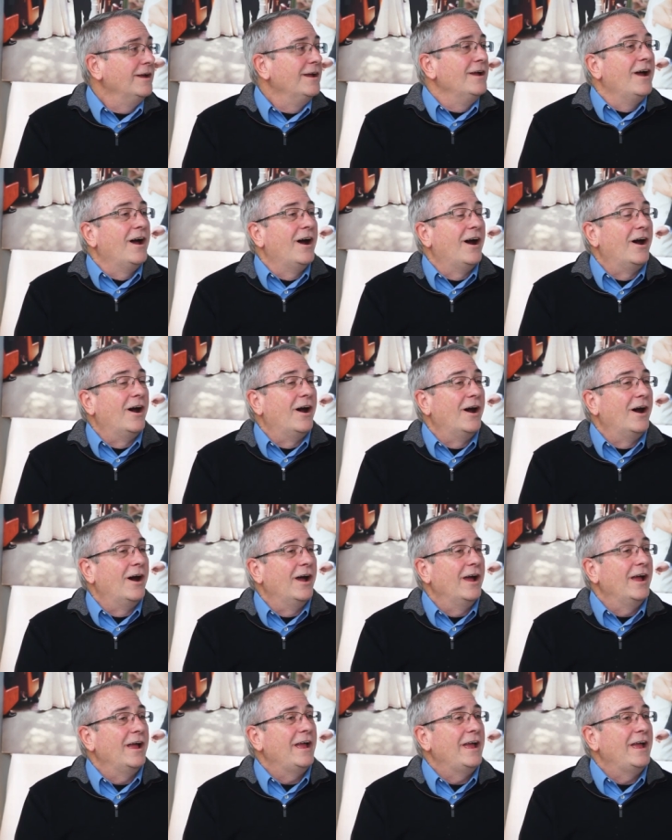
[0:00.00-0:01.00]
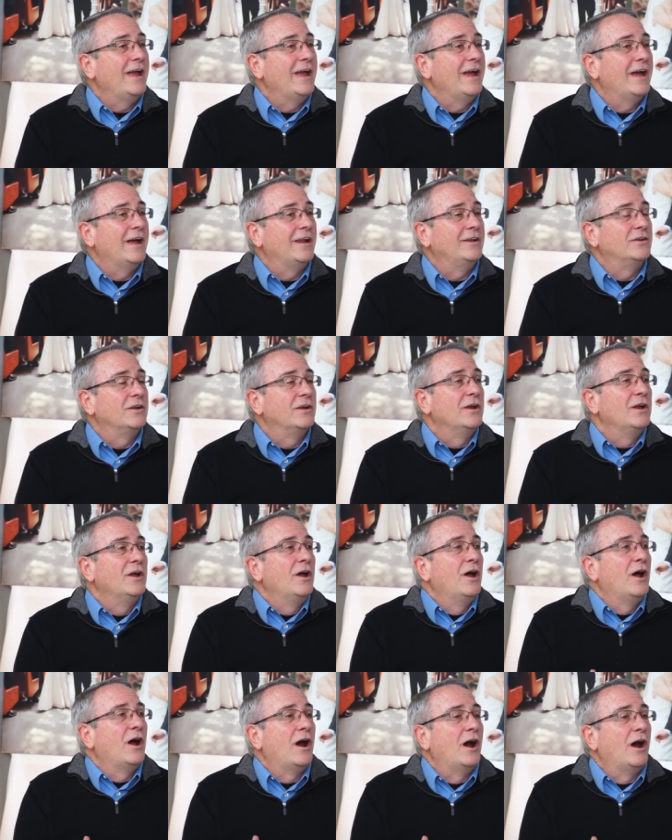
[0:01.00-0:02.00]
sure. uh, and
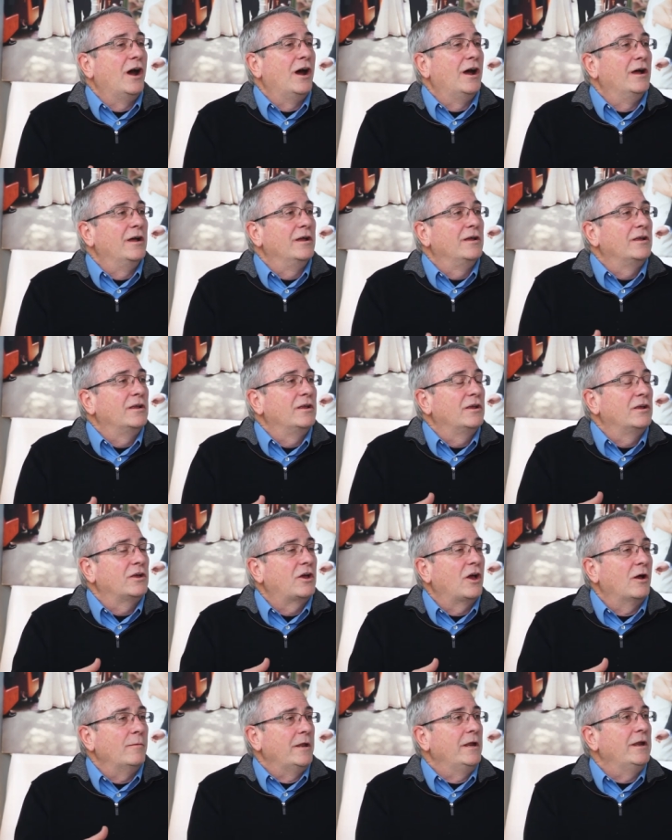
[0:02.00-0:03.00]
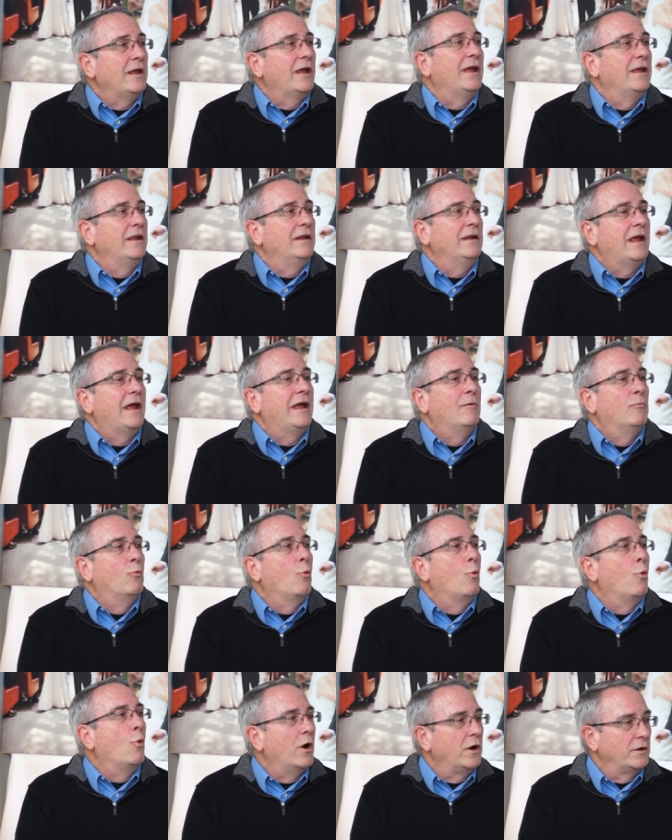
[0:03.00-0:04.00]
uh, come in and,
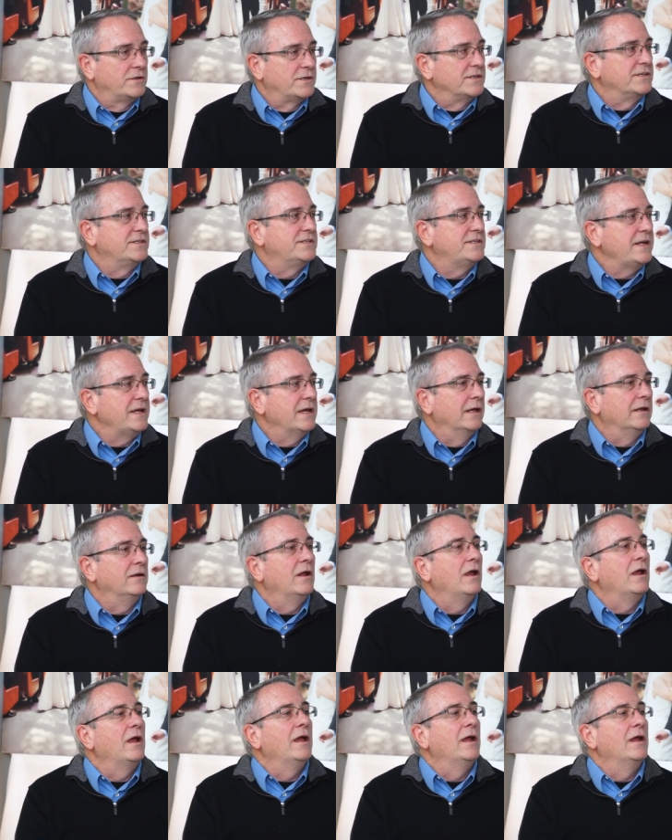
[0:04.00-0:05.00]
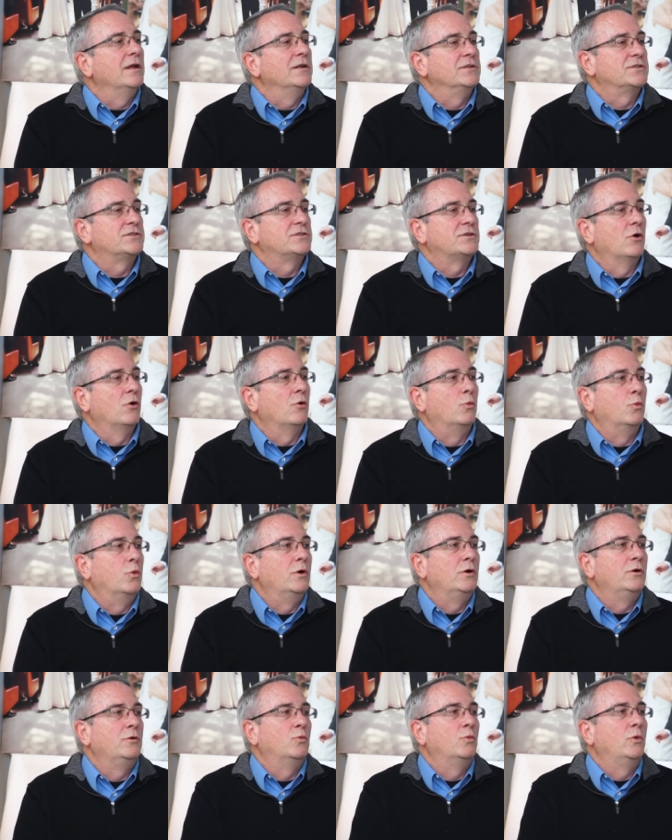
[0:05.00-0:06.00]
and want to see it. And so
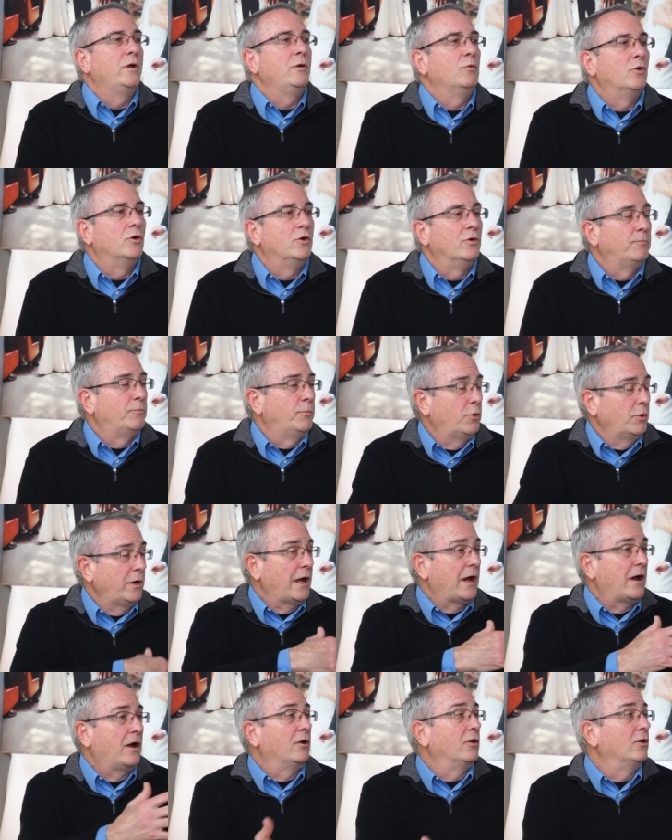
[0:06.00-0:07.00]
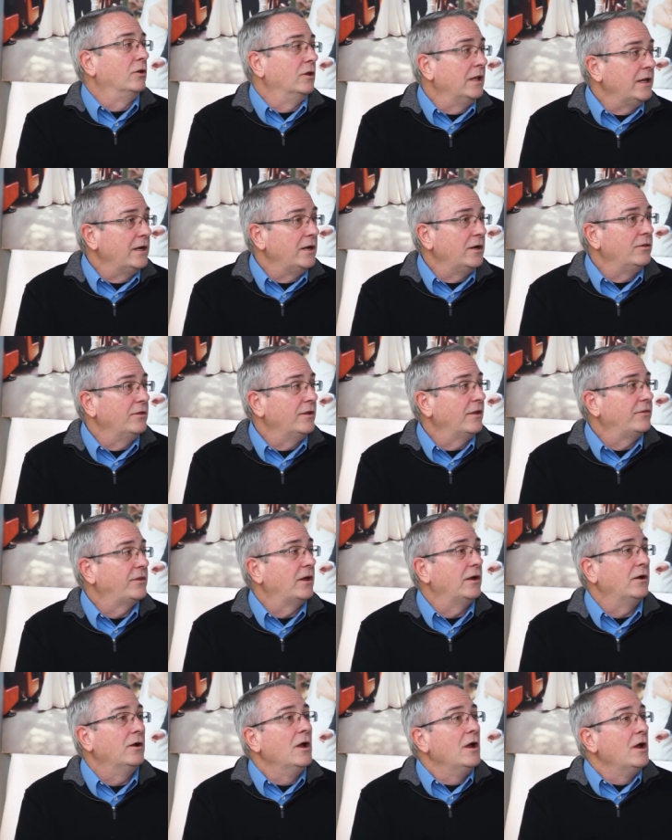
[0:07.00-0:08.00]
we, we will put out a linen
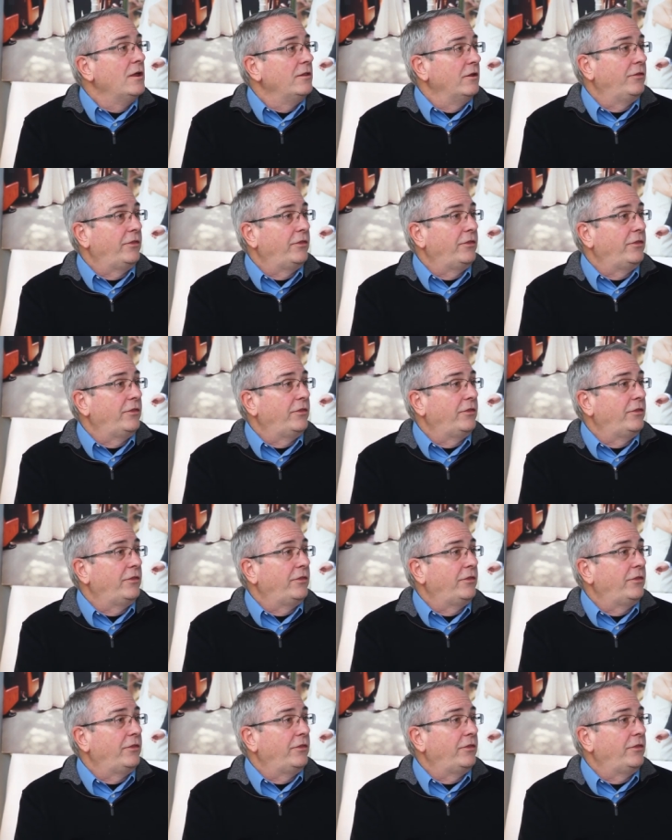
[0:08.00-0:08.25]
that they